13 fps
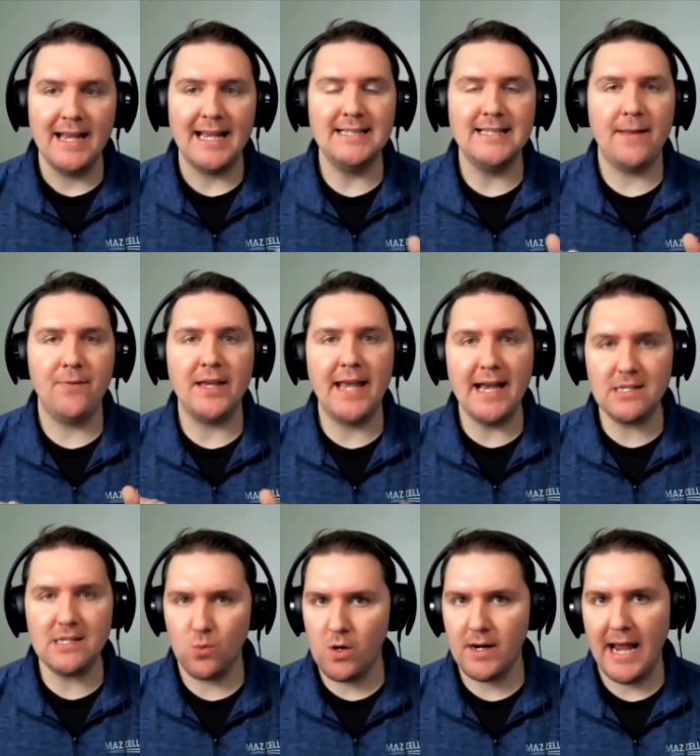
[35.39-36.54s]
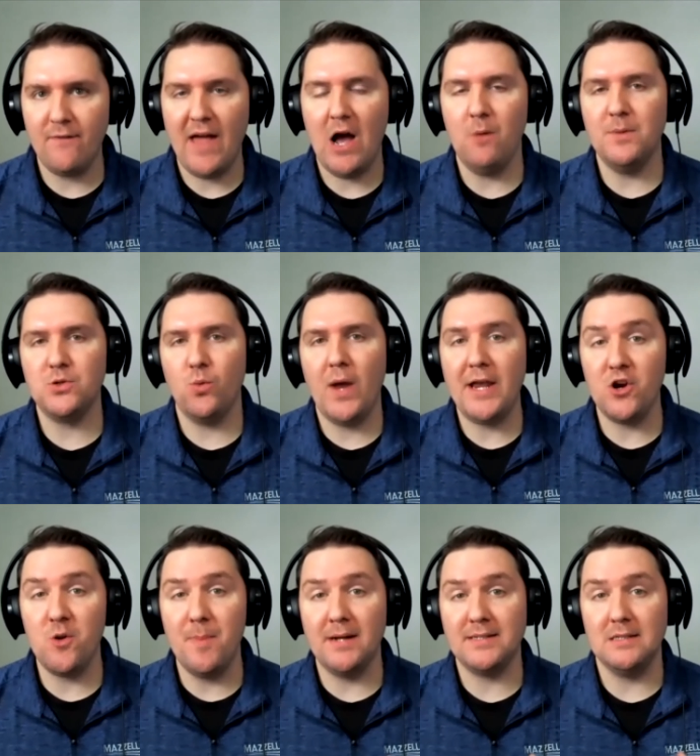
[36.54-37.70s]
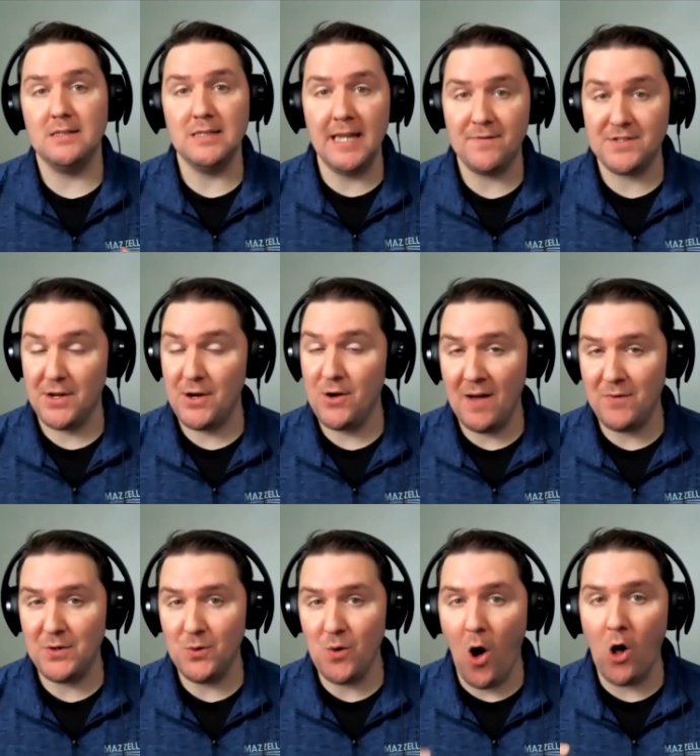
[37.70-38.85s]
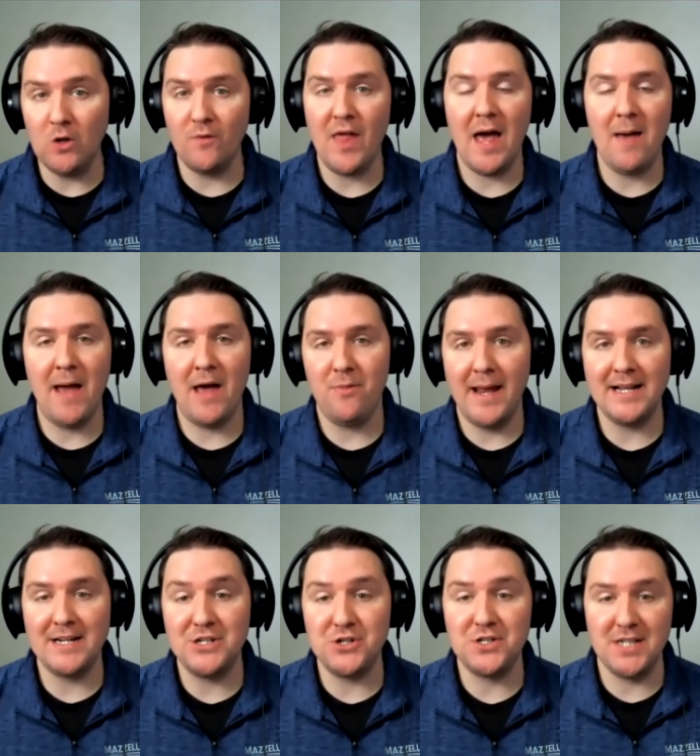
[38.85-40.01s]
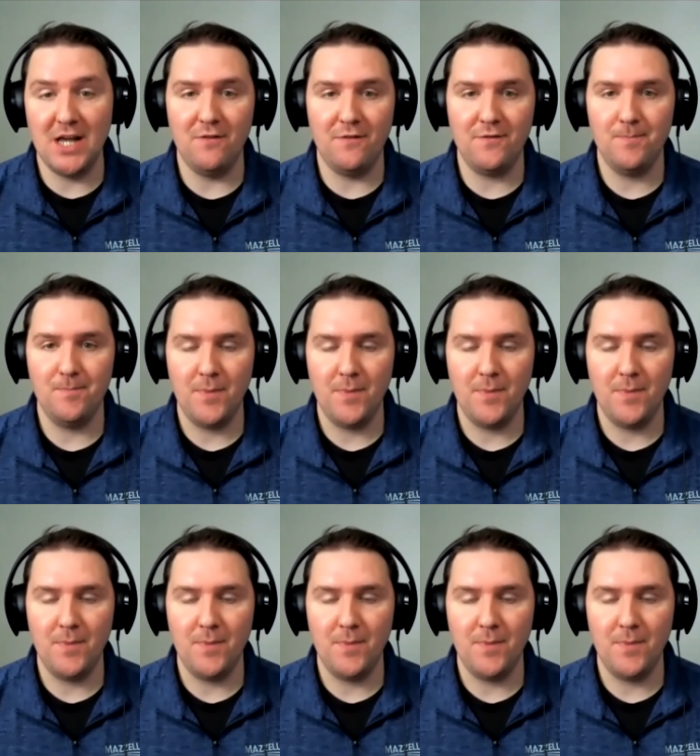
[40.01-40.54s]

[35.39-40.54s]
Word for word: can take the guesswork out of how much weight you're about to lift, so you don't have to do all of that mathematics yourself.